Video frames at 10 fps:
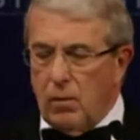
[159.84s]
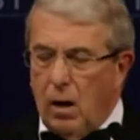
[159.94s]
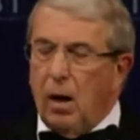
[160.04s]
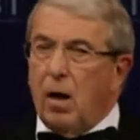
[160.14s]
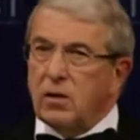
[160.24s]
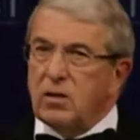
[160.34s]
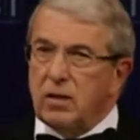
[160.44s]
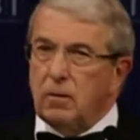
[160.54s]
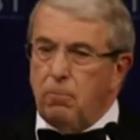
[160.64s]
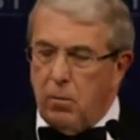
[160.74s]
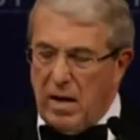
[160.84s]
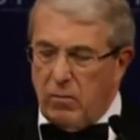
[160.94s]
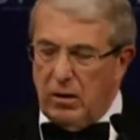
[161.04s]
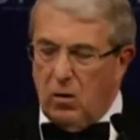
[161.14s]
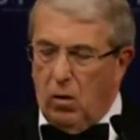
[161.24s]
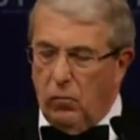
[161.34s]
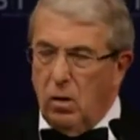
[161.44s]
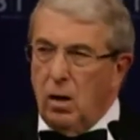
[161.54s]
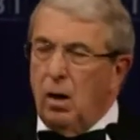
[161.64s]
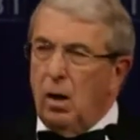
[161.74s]
are still ploughing on,
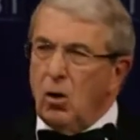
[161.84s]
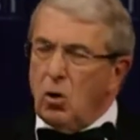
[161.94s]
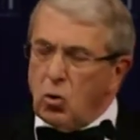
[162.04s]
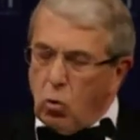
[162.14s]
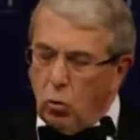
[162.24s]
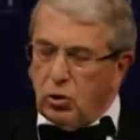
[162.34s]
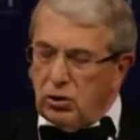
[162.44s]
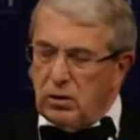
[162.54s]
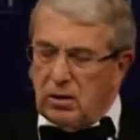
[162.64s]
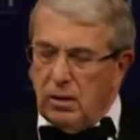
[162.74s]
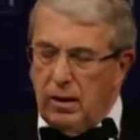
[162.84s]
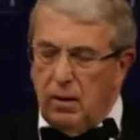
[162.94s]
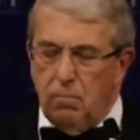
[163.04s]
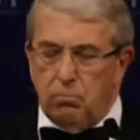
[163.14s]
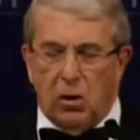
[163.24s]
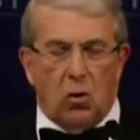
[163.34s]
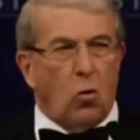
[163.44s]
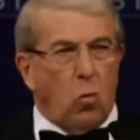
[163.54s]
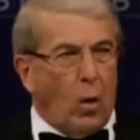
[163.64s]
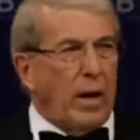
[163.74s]
cautiously but
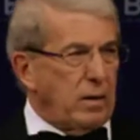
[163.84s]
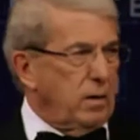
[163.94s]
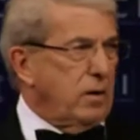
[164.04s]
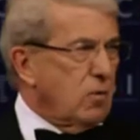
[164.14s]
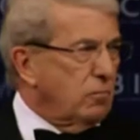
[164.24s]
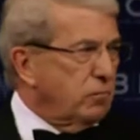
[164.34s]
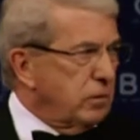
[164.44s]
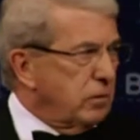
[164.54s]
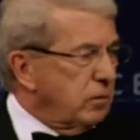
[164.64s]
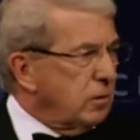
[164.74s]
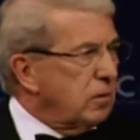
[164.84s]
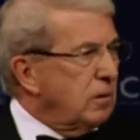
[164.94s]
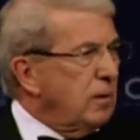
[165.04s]
quietly confident,